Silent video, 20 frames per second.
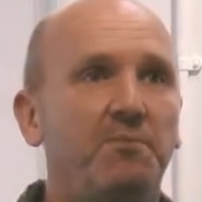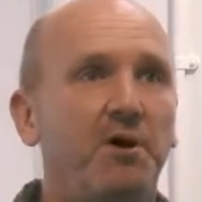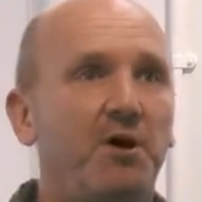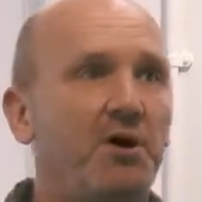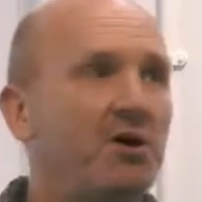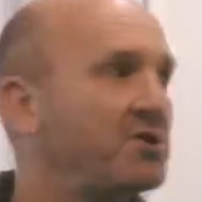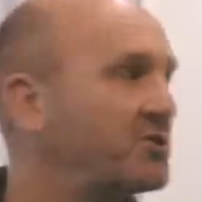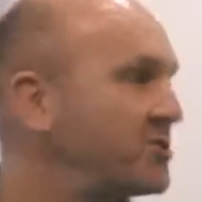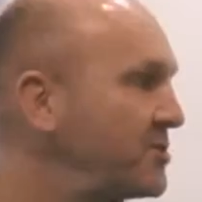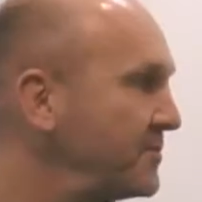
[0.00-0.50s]

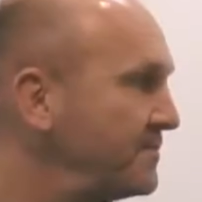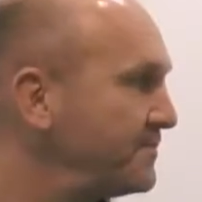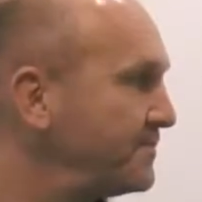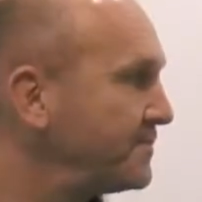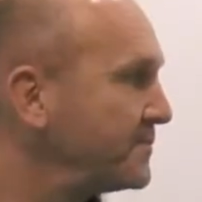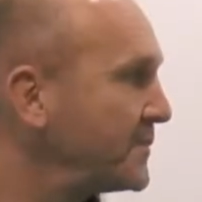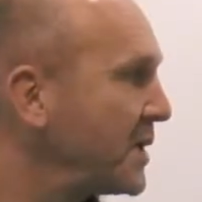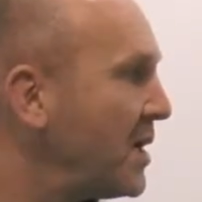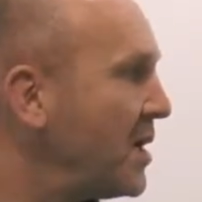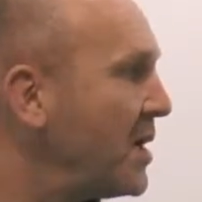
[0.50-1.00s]
person.
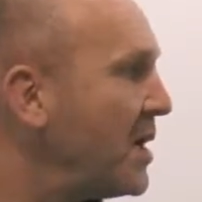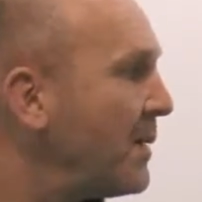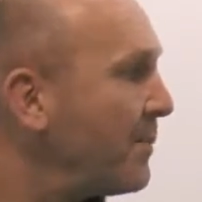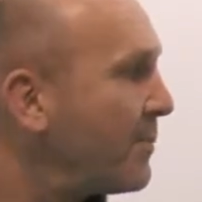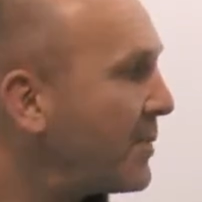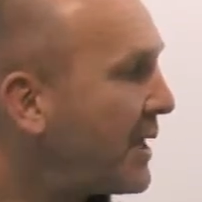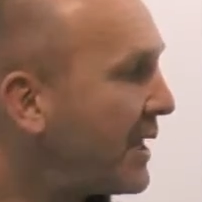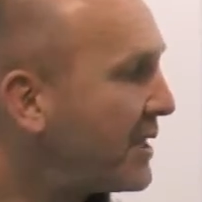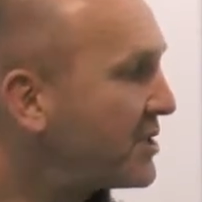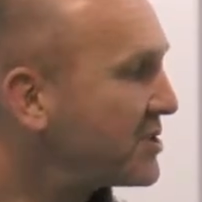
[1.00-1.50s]

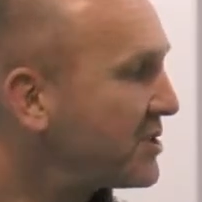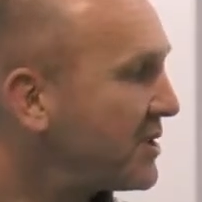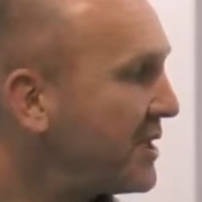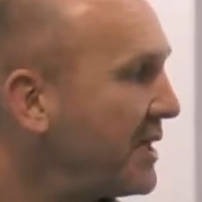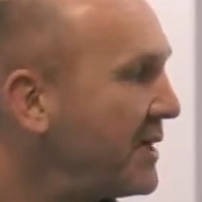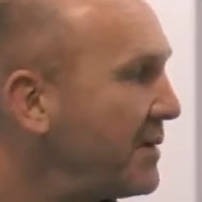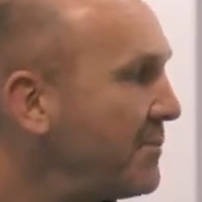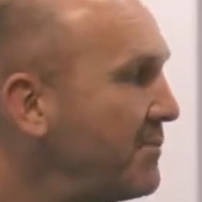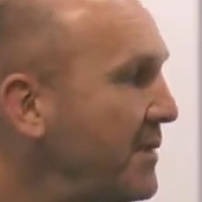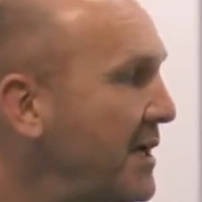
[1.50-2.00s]
But
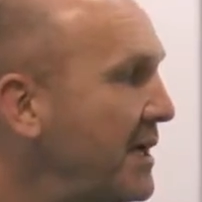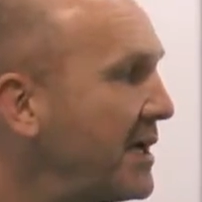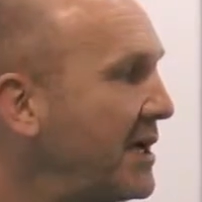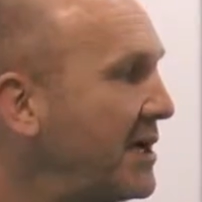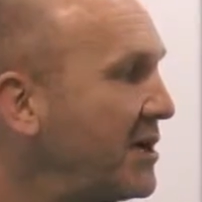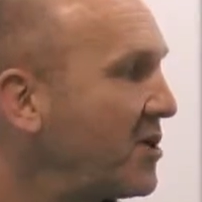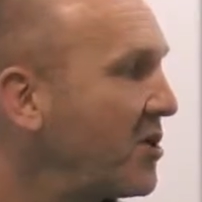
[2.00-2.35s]
actually making